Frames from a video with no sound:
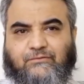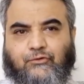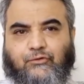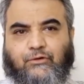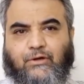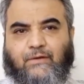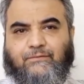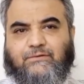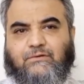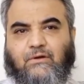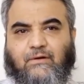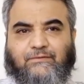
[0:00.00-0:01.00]

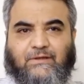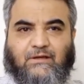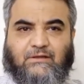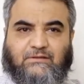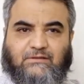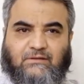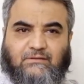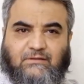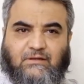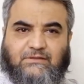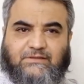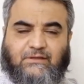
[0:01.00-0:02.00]
photographs of the
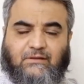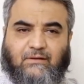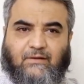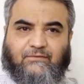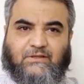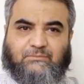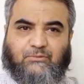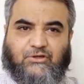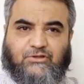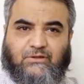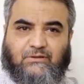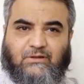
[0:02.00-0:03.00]
ulcer of this
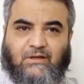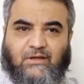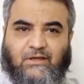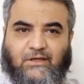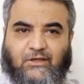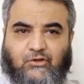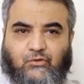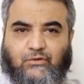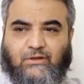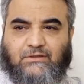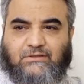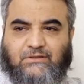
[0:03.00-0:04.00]
patient. Here you
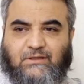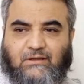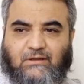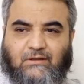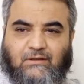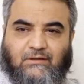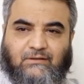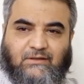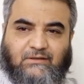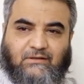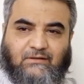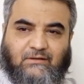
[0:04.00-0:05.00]
can see
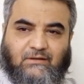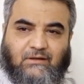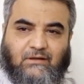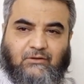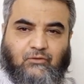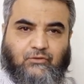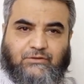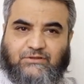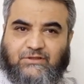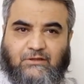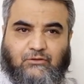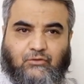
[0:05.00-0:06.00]
that in
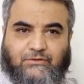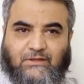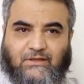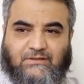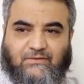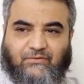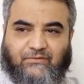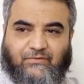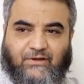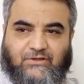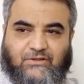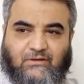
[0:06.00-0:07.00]
still no signs of
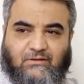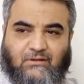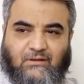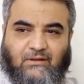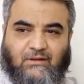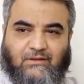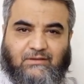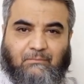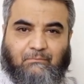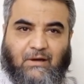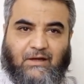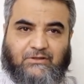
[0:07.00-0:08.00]
infection. The
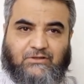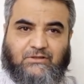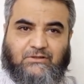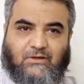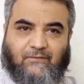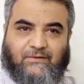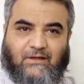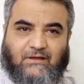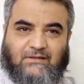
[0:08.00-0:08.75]
margins of the